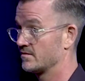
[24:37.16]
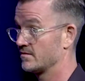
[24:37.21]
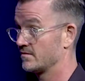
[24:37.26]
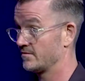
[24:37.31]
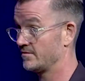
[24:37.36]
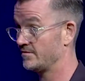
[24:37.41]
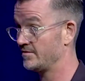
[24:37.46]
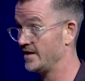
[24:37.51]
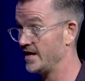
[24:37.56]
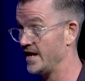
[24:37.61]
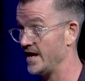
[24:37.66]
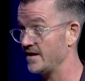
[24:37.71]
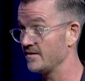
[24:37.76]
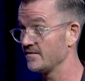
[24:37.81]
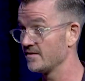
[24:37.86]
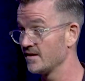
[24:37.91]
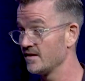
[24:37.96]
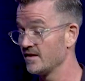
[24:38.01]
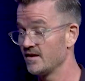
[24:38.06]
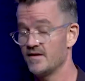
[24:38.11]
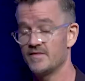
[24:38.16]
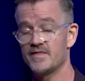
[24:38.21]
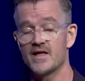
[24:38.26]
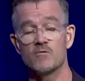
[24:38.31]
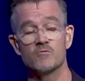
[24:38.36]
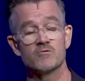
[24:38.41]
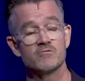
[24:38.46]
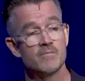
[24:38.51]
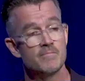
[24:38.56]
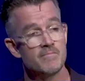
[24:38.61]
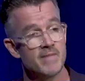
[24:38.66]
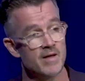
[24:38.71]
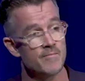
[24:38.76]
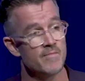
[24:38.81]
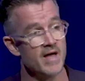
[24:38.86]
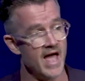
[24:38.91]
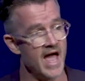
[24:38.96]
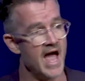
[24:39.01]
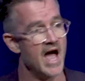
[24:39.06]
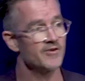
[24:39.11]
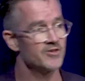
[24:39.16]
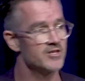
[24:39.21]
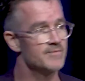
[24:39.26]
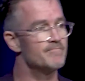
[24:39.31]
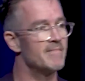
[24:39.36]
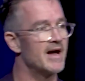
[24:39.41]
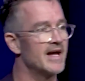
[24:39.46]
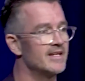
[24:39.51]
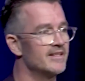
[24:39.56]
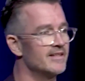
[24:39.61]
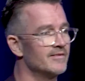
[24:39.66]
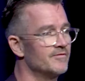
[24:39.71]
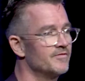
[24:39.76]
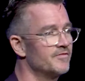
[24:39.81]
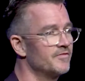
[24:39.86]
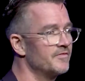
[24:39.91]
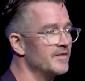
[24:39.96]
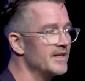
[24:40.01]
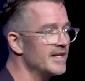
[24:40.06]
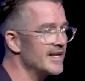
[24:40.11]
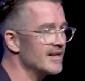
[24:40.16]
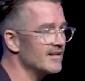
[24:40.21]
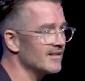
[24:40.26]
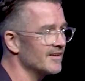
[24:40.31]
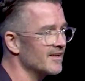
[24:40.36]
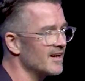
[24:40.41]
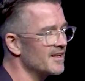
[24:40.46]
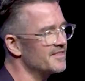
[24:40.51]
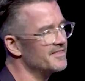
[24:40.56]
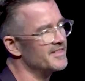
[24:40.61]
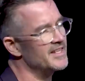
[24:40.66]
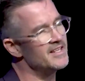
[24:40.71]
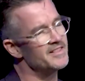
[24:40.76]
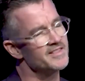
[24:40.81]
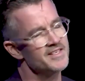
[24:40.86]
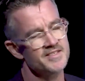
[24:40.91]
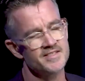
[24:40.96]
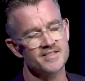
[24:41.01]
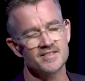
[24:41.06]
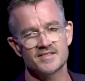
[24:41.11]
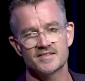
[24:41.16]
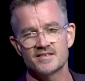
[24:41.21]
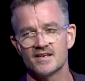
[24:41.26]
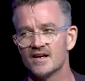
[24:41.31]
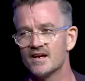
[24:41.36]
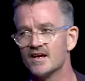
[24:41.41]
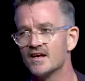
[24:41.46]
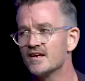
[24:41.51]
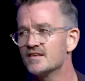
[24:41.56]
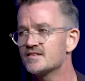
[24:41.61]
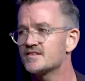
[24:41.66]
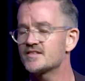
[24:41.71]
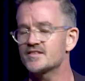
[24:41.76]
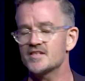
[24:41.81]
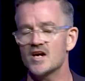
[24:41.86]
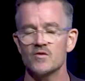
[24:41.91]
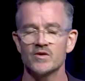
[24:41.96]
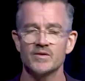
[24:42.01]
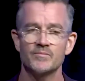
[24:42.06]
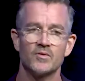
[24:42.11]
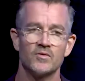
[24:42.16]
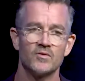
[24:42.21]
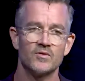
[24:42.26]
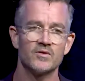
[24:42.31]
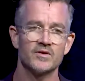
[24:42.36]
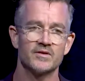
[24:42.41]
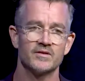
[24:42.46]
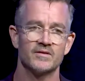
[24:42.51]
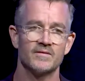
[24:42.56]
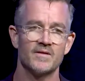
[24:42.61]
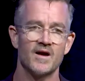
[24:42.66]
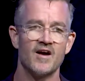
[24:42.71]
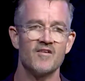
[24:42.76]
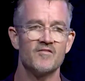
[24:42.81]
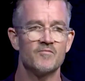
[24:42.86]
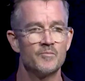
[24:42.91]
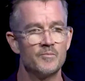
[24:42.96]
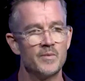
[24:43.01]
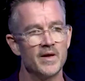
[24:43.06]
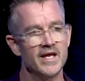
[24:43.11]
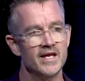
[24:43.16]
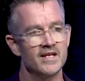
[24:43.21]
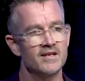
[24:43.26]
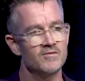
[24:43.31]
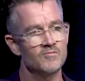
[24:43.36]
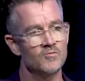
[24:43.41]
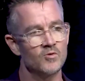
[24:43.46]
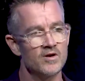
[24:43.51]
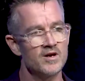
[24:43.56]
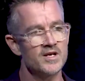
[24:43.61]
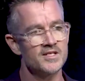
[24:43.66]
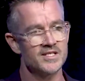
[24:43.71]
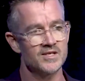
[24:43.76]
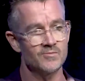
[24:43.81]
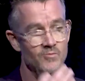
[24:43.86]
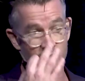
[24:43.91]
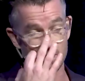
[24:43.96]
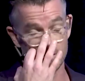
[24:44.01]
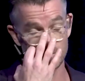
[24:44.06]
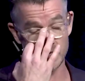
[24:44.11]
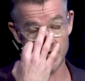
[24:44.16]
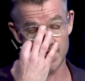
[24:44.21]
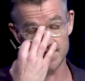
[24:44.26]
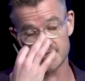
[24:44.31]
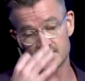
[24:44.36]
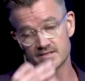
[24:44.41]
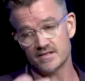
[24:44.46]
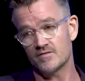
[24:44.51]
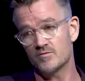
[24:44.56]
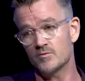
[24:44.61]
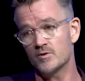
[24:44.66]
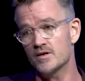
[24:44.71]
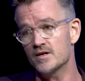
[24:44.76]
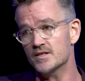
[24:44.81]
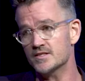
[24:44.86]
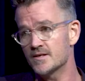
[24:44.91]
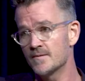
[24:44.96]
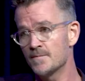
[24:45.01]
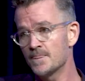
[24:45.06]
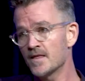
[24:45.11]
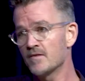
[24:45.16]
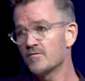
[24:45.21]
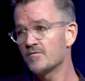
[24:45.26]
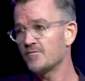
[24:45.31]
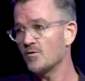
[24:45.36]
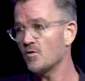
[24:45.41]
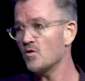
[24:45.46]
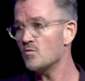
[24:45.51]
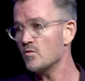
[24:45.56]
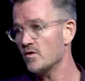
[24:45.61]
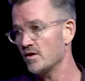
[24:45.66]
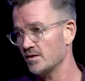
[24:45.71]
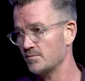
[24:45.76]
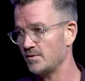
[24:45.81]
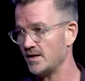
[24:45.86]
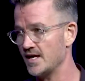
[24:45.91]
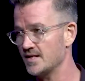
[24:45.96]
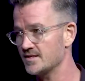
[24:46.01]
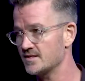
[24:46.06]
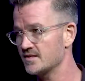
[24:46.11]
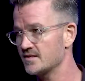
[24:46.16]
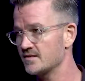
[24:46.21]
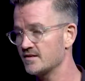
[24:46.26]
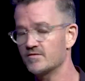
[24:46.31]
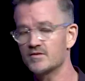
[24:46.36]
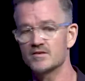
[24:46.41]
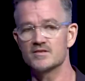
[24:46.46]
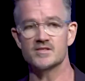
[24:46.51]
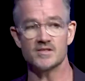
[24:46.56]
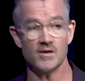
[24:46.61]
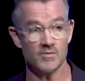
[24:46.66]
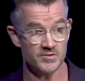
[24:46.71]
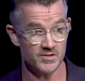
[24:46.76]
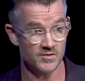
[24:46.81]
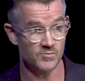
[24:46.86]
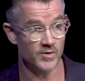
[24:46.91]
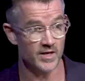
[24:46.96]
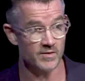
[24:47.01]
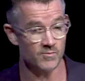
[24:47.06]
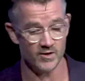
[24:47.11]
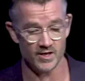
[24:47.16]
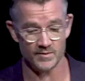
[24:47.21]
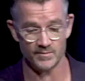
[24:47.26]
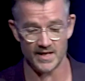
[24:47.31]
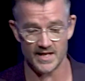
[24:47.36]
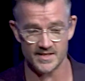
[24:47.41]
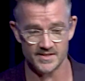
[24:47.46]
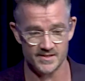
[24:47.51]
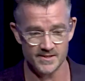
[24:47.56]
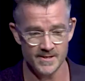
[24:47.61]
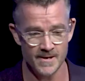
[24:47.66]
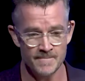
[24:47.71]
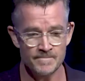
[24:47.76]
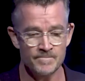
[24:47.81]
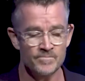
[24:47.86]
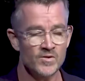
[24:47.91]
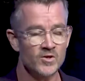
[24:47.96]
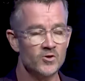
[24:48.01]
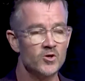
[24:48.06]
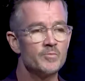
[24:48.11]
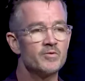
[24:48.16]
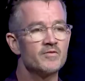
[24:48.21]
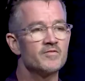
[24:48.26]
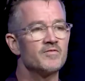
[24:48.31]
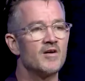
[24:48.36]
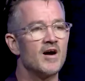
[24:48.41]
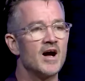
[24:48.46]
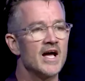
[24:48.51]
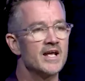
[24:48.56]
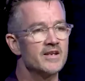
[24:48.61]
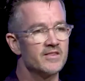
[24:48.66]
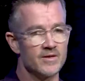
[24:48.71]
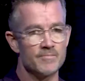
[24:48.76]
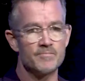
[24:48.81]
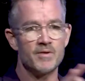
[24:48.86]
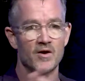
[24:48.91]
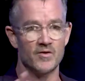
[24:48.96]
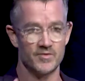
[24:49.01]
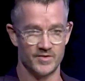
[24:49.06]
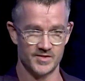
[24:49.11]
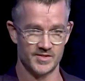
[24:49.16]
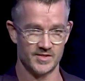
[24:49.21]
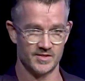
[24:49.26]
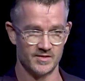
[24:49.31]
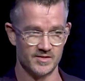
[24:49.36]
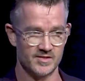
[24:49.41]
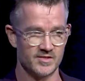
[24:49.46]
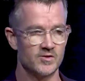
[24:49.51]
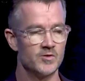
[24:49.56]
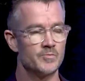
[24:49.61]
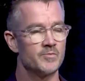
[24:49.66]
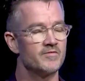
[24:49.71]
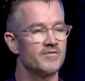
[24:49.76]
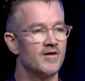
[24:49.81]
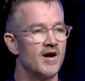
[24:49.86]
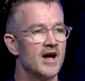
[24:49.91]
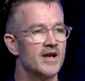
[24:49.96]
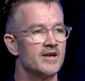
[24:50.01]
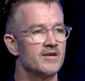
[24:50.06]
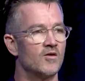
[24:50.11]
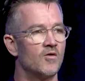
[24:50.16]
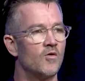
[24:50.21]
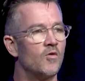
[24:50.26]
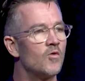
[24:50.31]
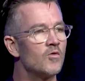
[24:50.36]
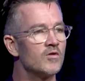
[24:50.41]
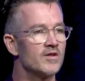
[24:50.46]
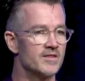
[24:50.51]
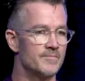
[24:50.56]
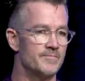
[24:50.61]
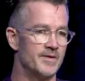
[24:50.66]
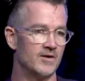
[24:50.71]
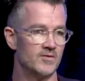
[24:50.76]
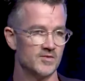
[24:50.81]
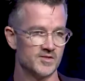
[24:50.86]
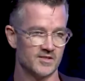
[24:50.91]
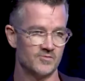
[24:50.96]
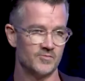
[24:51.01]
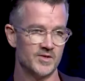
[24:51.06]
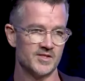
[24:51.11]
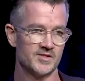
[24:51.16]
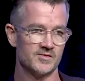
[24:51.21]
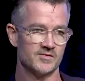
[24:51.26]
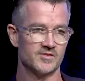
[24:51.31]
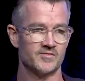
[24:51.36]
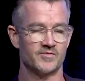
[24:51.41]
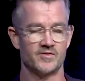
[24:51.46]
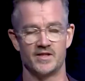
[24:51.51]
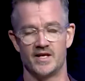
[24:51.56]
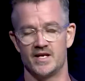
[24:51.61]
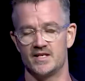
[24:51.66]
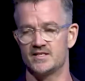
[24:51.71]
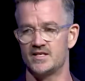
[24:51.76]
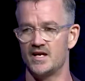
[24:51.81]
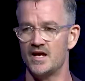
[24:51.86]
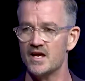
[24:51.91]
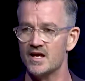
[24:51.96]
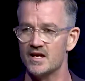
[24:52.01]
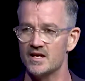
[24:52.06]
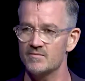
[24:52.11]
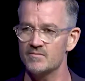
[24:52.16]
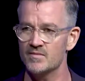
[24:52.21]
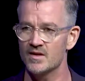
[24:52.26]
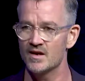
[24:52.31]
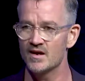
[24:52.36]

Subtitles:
forget. And they will remember how you made them feel. And I think this is so important. I've been and worked in workplaces, and I've worked for workplaces, and I've consulted with workplaces who provide the bonuses, who provide all of the bells and whistles for their team,